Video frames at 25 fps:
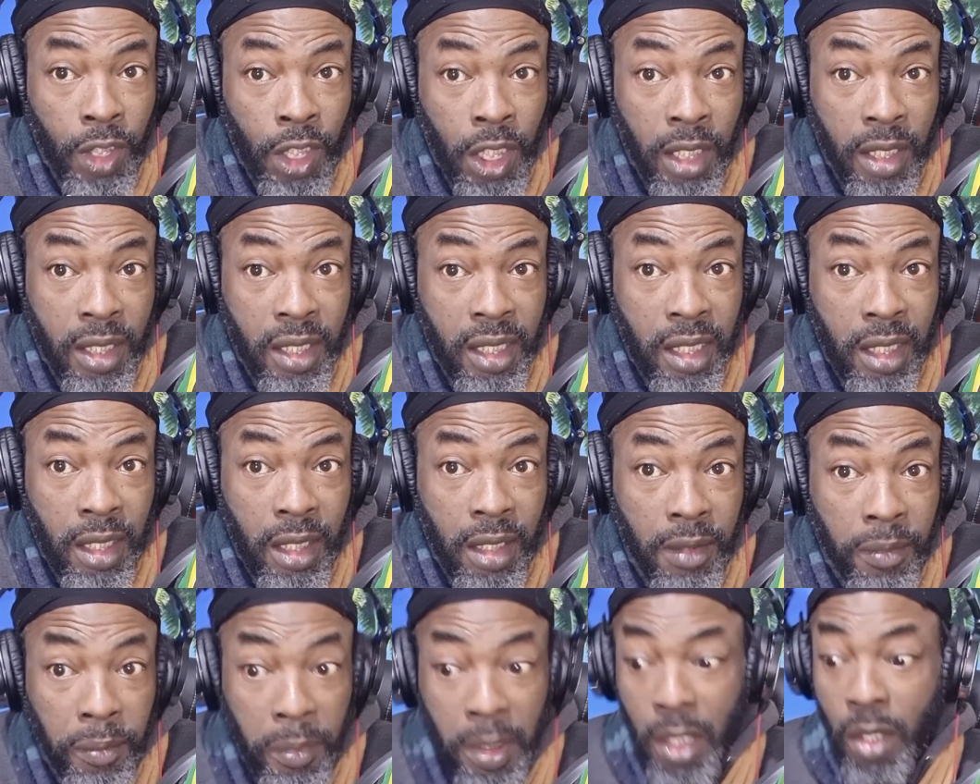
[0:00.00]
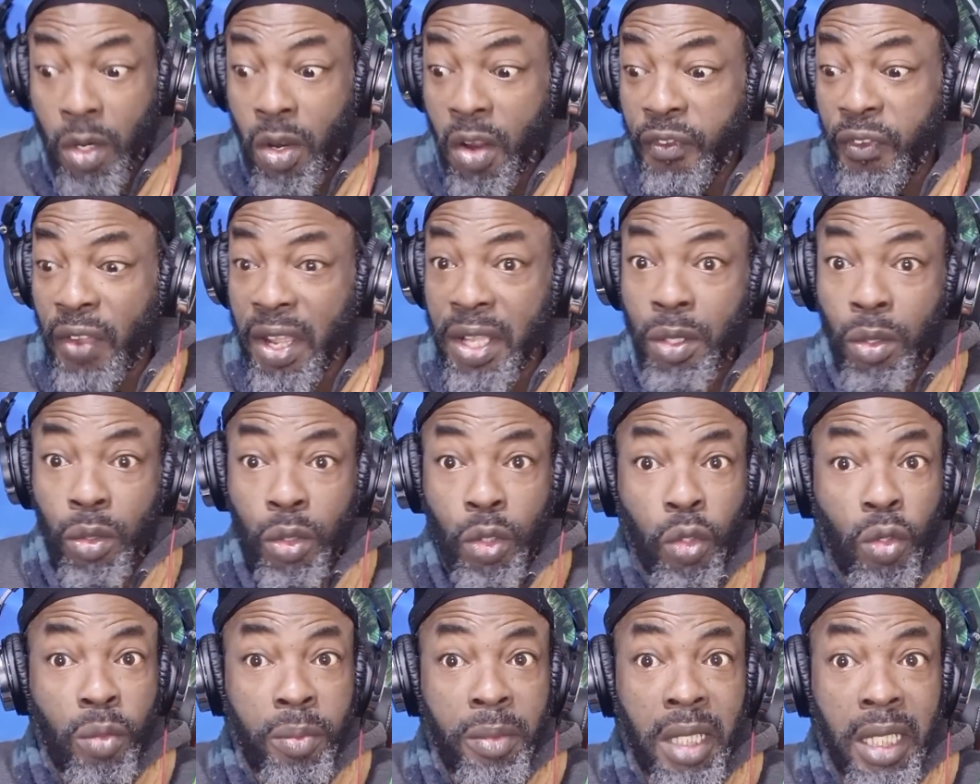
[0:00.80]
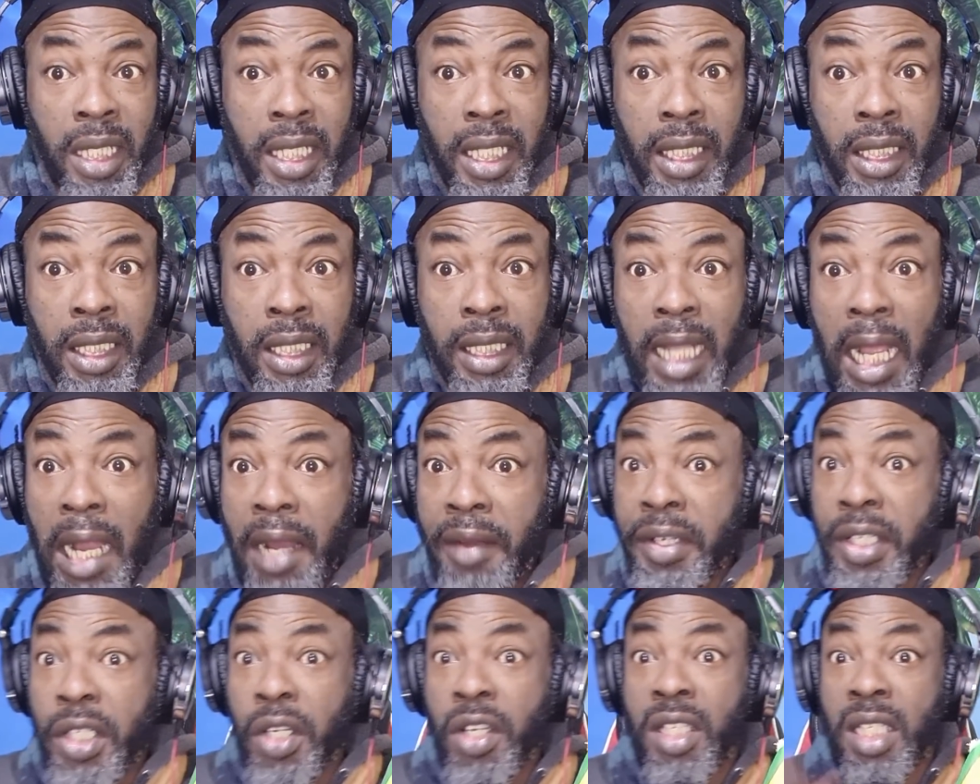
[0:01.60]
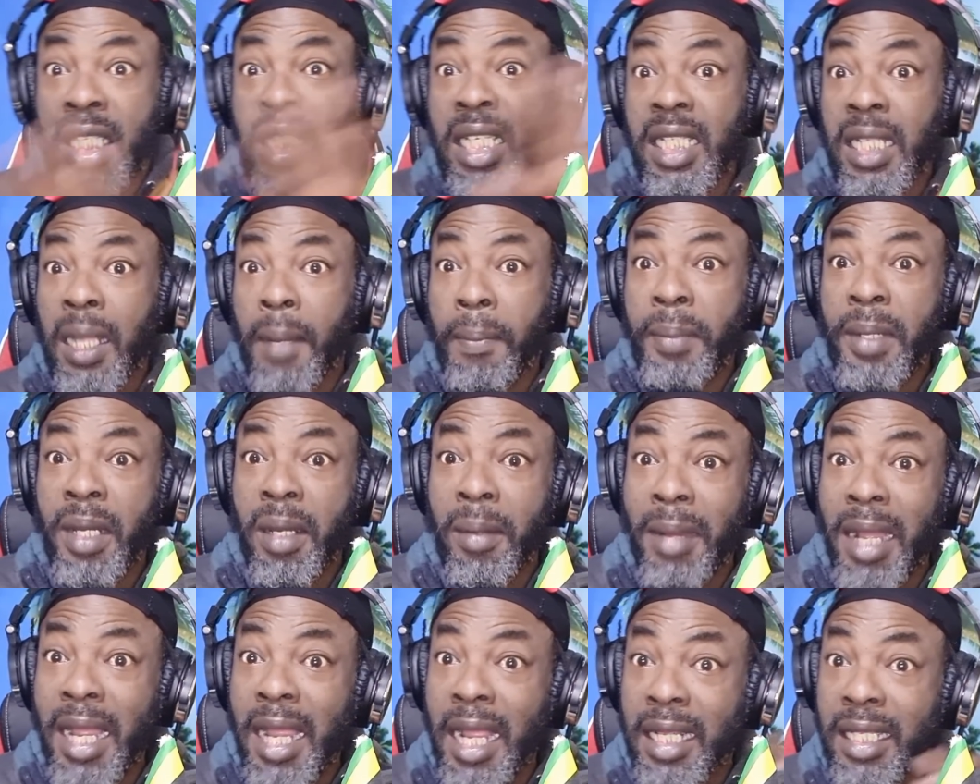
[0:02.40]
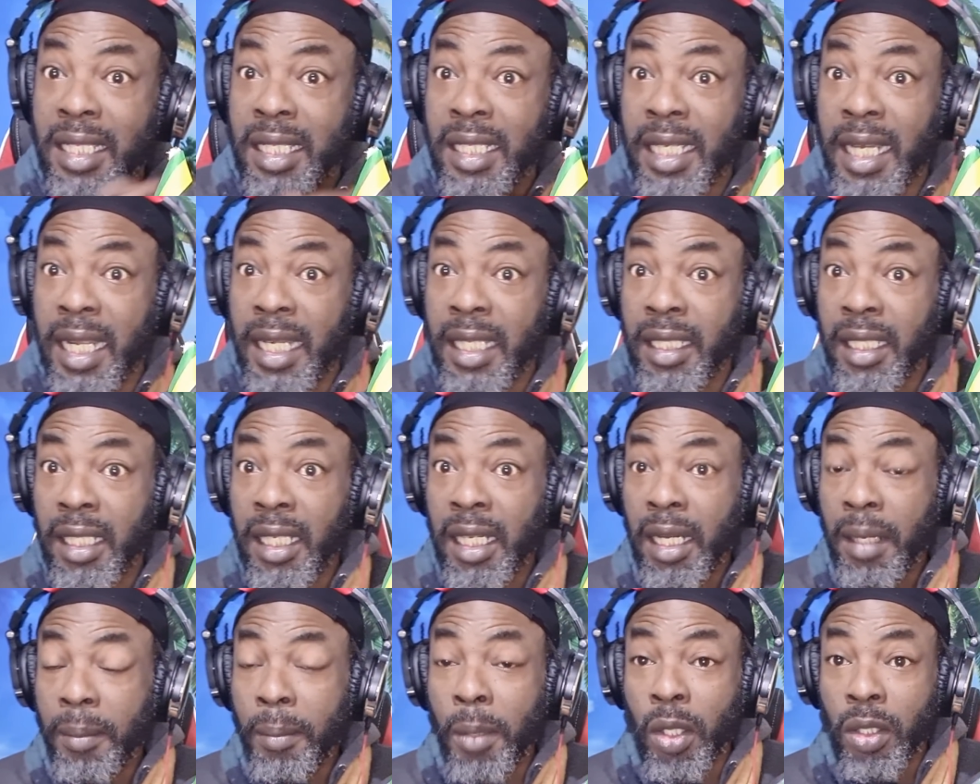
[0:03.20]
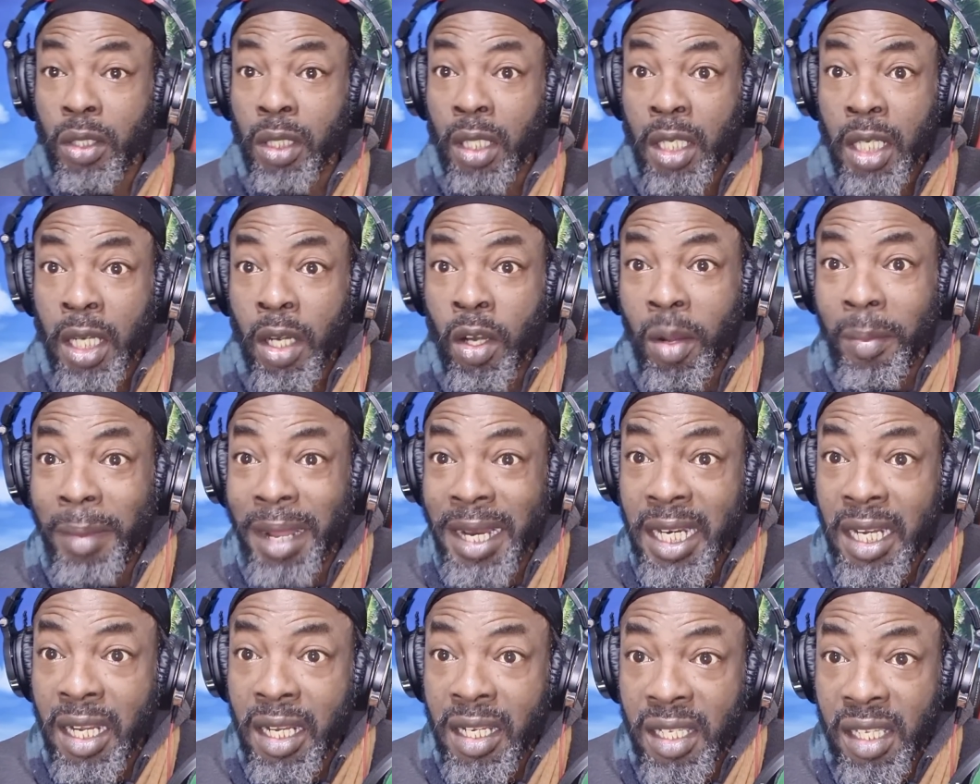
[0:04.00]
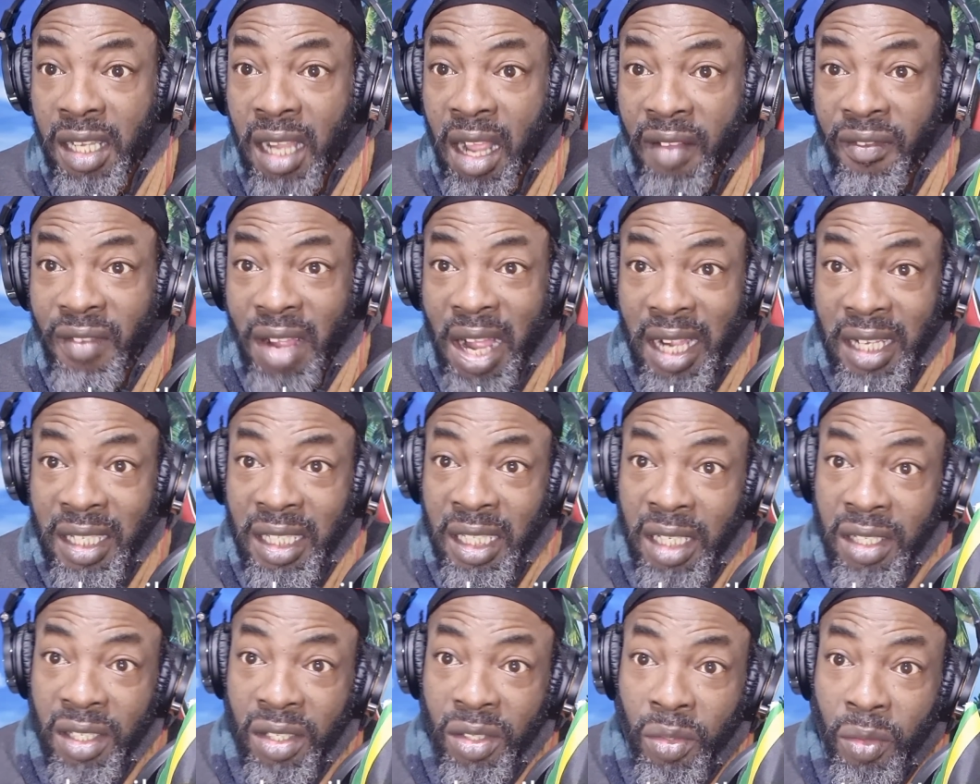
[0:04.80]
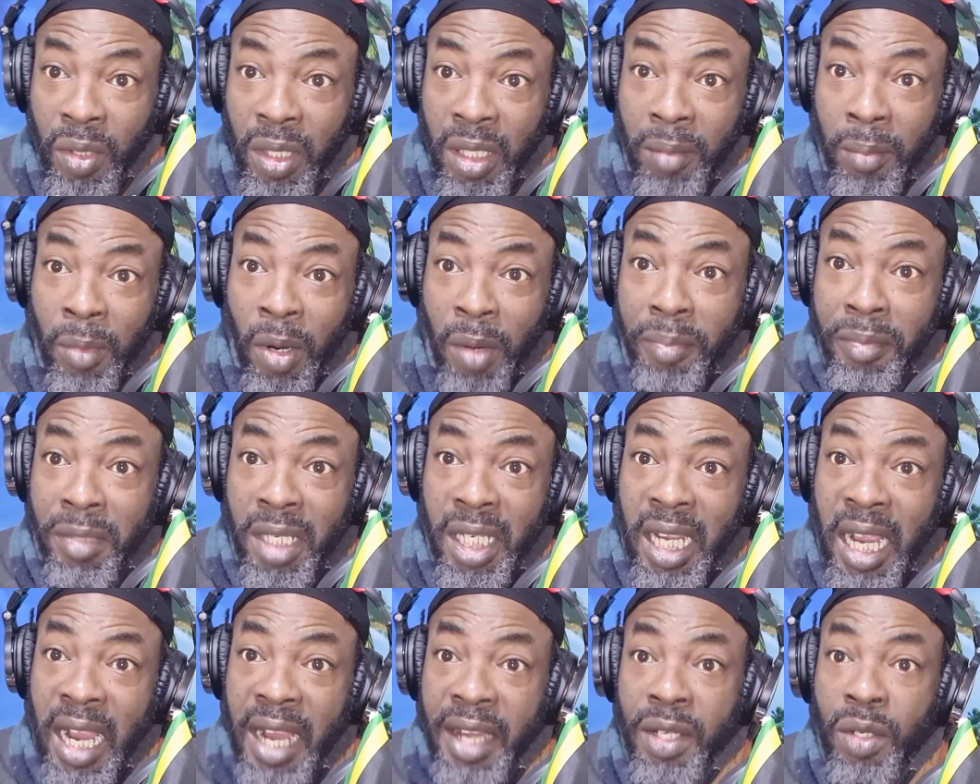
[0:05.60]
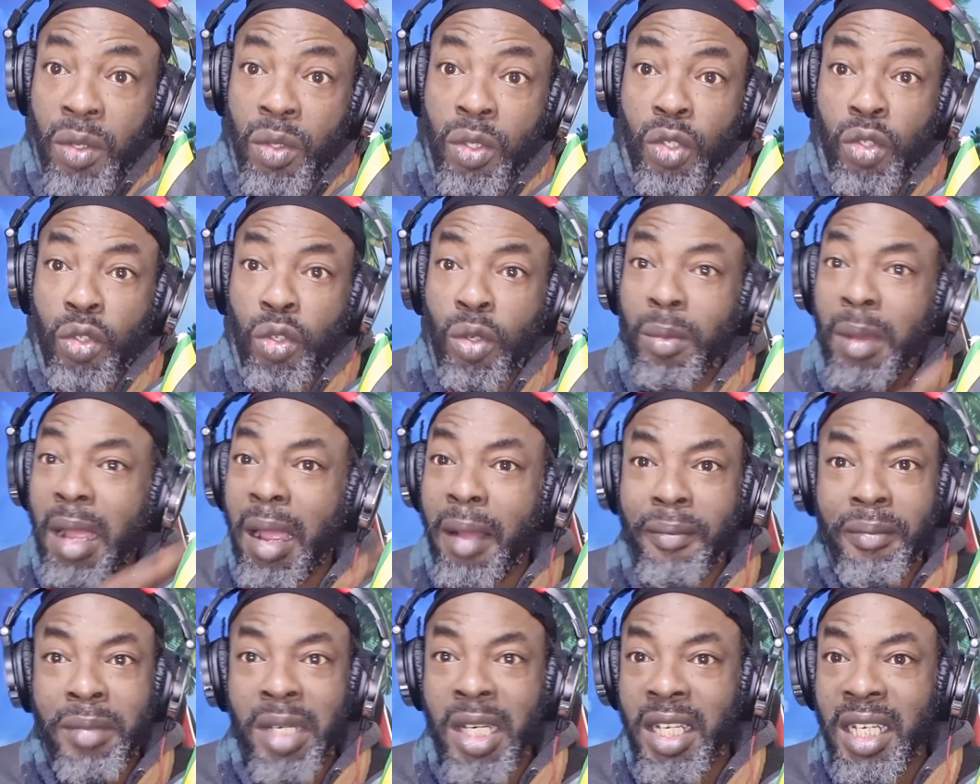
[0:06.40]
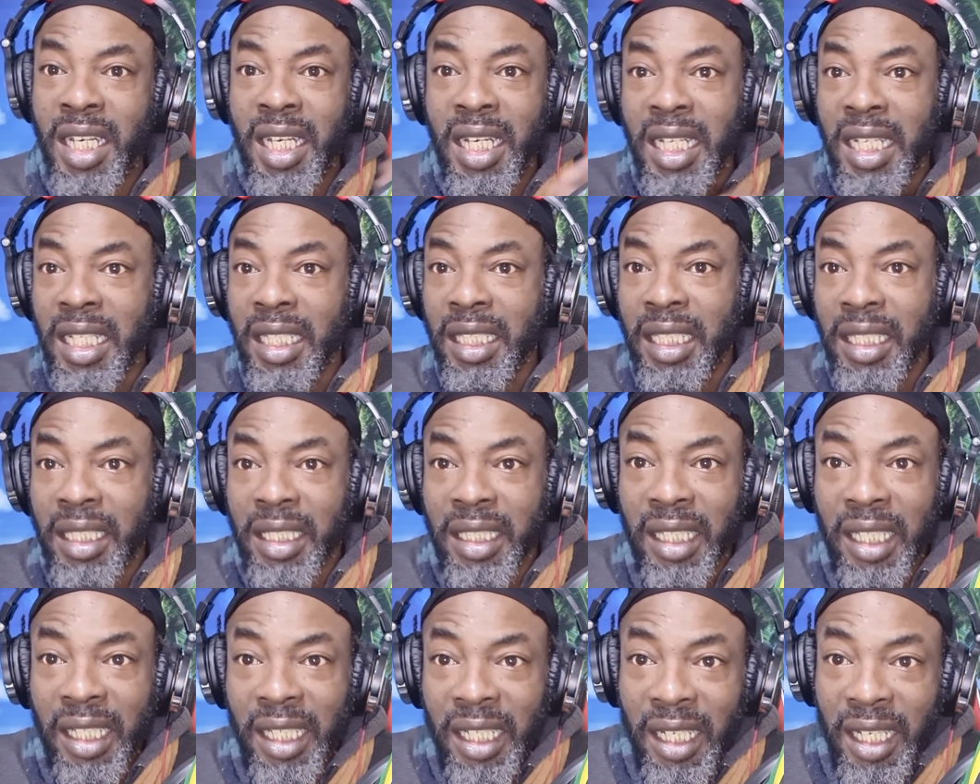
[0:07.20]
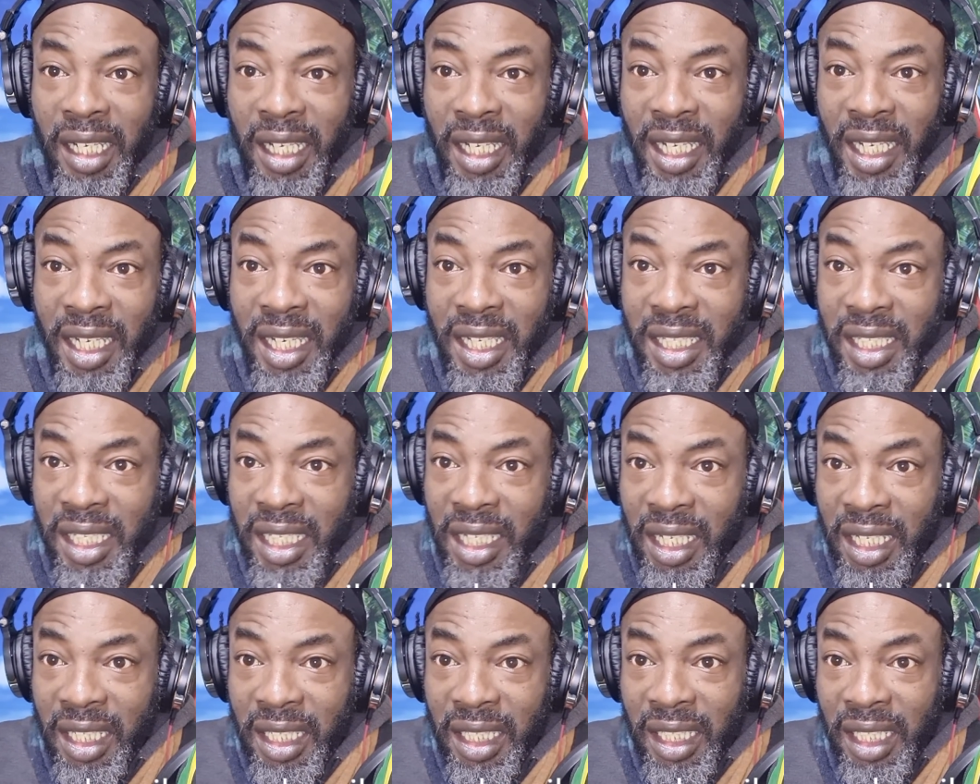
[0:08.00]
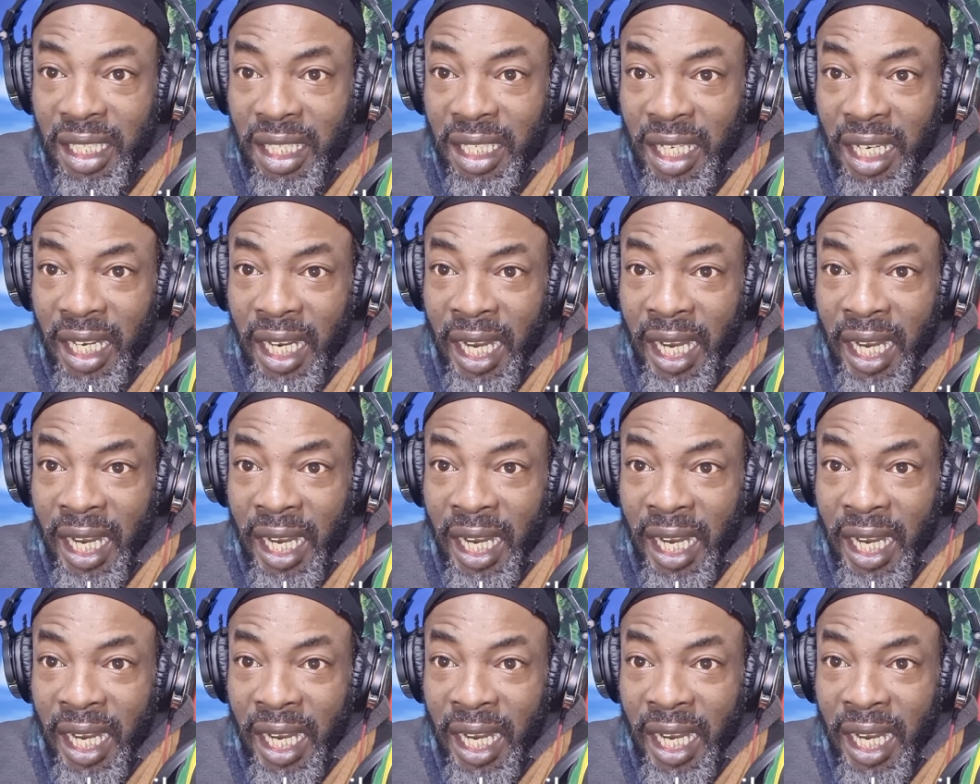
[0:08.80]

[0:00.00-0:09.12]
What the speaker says: You see, I don't know if a YouTube delete it or it just disappear by accident. But nobody else have access to it but me or YouTube. I mean, I delete it. You see it?